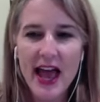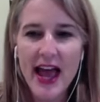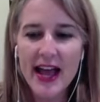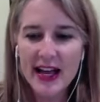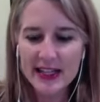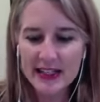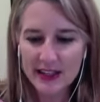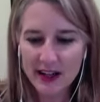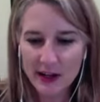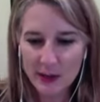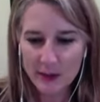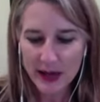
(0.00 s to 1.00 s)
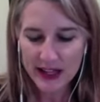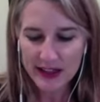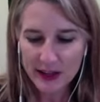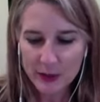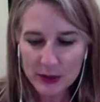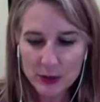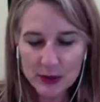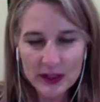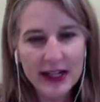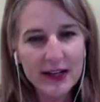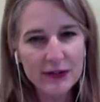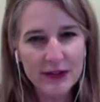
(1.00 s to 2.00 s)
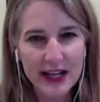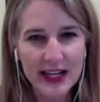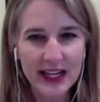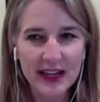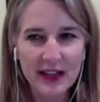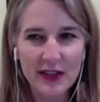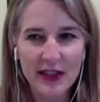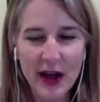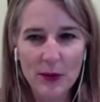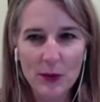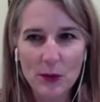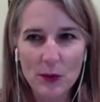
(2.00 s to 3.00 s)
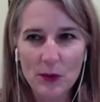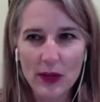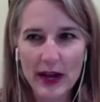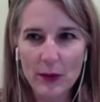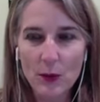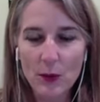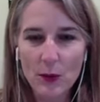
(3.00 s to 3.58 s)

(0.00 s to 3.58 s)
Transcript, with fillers: And, um, and it was really funny that, like,